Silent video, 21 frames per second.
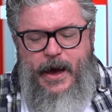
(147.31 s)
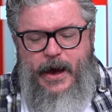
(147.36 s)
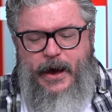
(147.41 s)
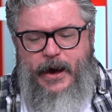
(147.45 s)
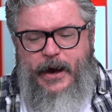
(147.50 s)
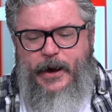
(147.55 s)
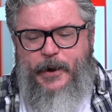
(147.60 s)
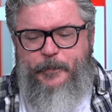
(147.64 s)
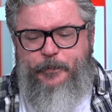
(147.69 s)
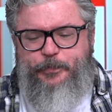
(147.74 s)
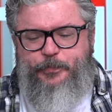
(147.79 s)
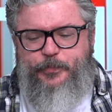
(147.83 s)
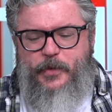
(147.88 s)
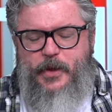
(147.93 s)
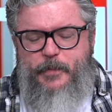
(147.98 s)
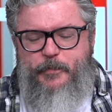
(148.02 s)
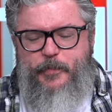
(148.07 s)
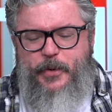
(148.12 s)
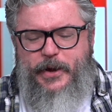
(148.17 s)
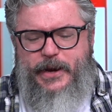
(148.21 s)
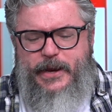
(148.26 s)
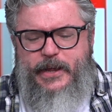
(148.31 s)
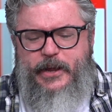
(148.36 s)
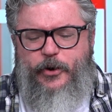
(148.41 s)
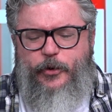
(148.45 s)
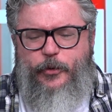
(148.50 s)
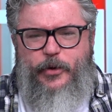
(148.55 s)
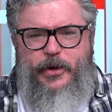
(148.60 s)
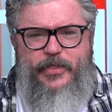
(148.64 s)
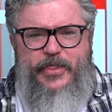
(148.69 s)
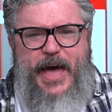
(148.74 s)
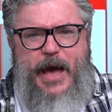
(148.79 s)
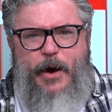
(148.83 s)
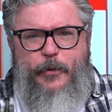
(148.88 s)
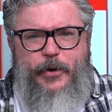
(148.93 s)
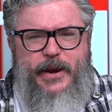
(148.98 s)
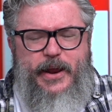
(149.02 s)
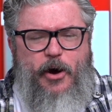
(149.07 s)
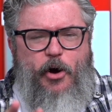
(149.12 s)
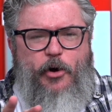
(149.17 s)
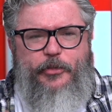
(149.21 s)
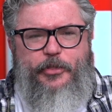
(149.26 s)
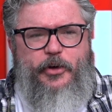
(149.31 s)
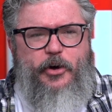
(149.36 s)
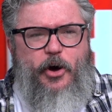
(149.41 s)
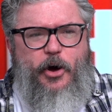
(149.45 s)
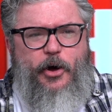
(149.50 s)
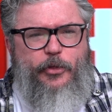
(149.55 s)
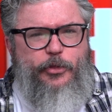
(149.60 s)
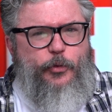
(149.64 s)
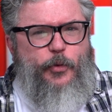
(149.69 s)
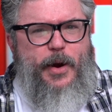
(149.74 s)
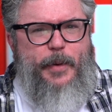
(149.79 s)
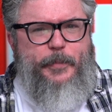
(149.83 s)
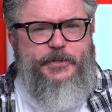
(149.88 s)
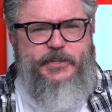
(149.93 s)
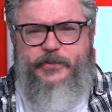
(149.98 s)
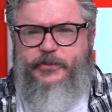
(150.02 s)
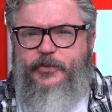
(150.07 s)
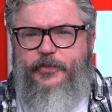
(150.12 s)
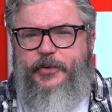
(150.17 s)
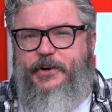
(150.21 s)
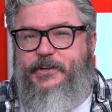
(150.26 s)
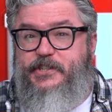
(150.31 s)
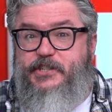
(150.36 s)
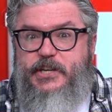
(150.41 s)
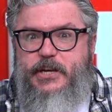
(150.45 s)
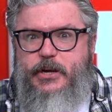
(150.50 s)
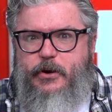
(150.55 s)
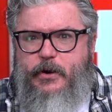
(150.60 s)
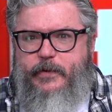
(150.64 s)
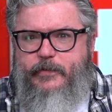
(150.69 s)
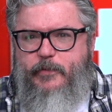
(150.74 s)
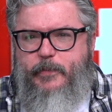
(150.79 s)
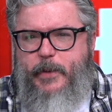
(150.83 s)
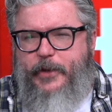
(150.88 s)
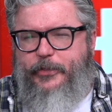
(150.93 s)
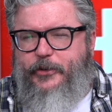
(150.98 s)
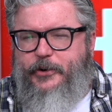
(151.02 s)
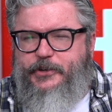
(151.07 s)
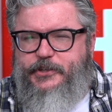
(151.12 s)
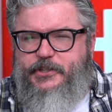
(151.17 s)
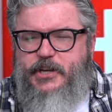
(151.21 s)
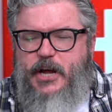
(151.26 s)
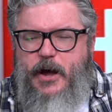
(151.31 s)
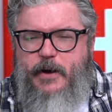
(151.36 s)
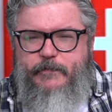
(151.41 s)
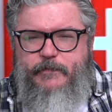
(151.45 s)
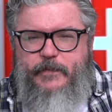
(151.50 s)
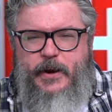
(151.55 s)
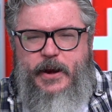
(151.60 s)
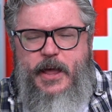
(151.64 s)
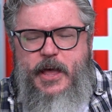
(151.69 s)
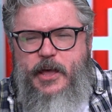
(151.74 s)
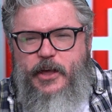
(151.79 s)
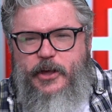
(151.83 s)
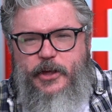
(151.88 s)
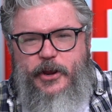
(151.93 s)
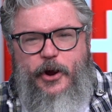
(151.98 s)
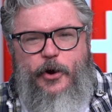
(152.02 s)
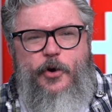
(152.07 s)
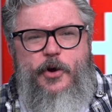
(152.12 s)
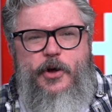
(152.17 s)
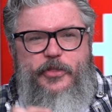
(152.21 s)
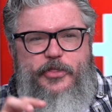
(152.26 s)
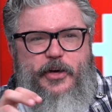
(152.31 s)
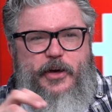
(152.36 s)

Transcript: Um, but you know, in that one, all the all the ramen chefs are very secretive about their stuff, and you know,